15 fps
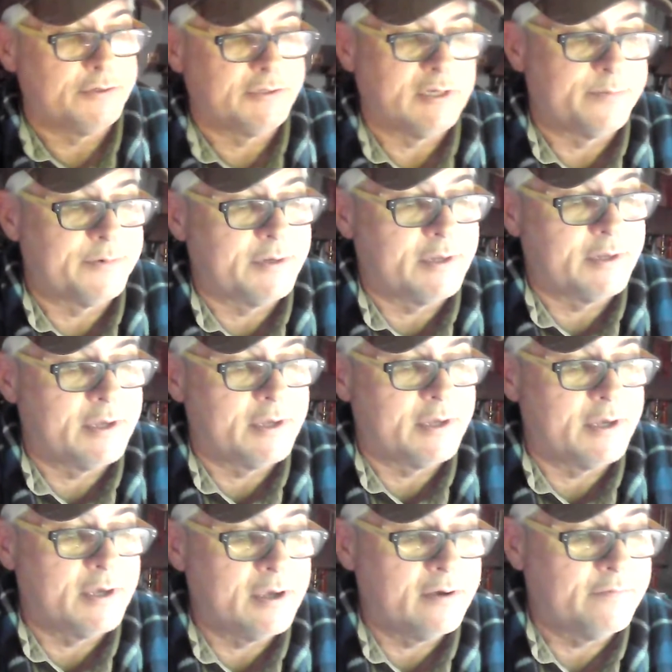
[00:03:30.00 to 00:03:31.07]
really something to
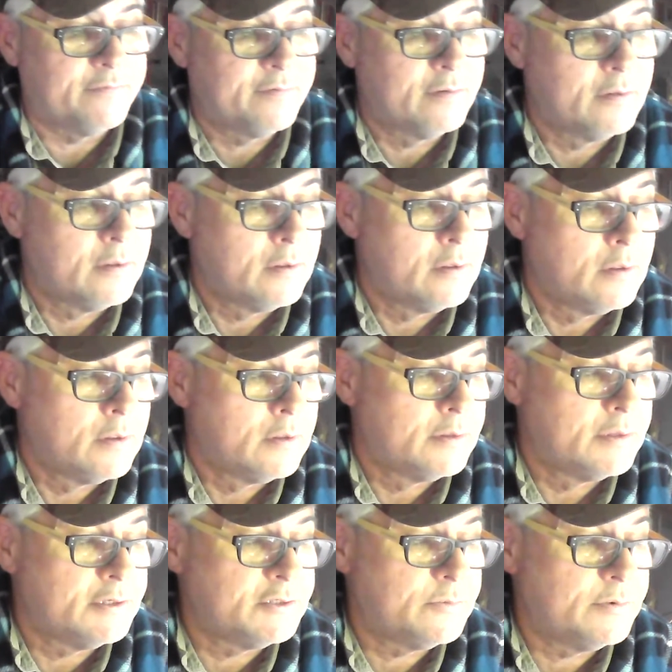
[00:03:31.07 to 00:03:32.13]
have.
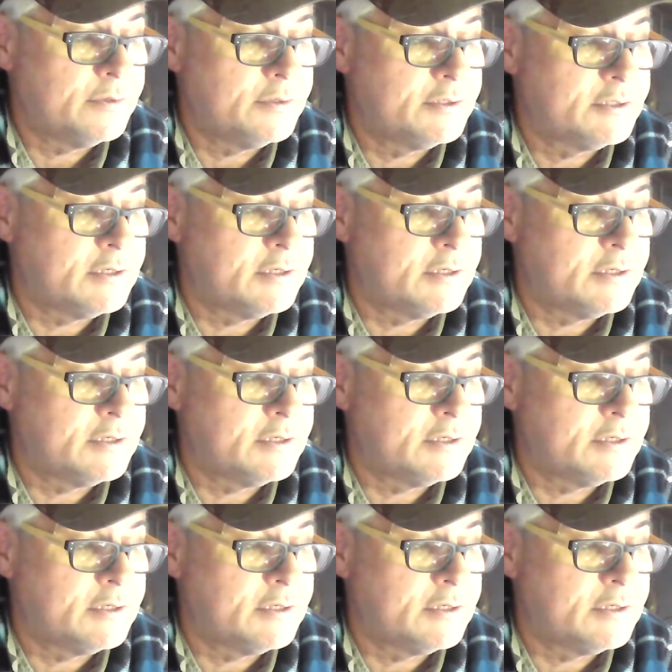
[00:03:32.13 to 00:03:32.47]
This one